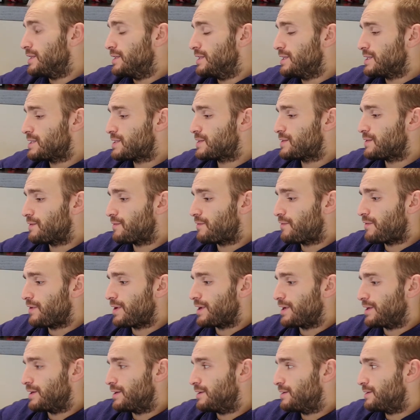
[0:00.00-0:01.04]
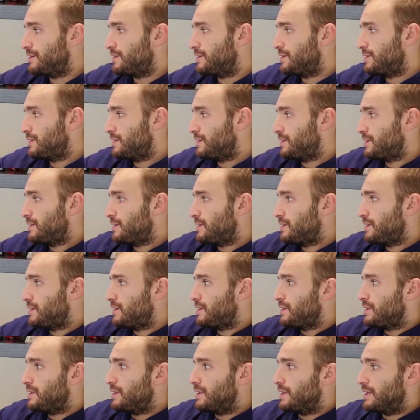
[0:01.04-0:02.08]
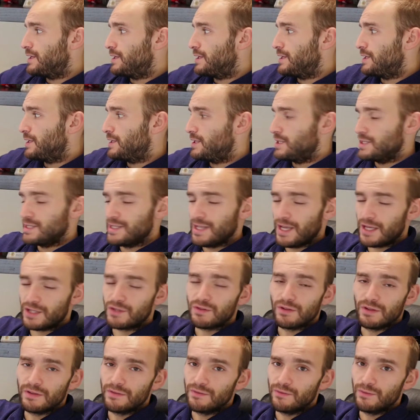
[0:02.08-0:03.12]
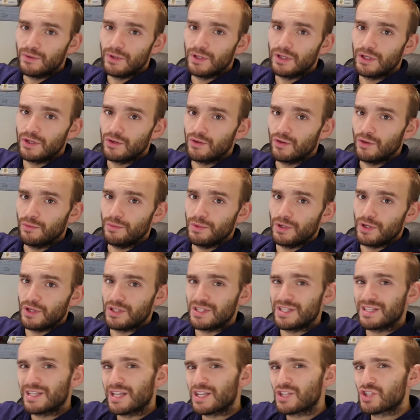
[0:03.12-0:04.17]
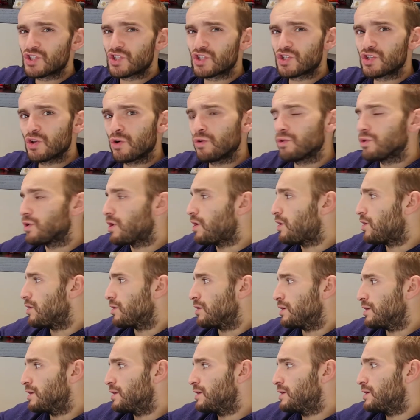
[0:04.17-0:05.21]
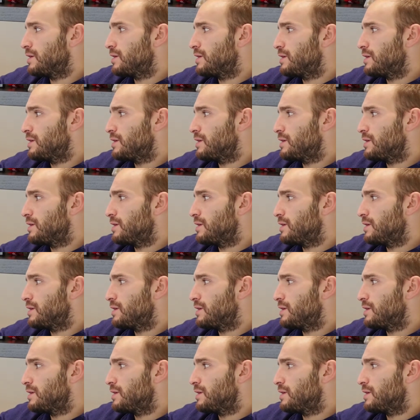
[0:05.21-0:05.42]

This fade is actually really cool because it takes so long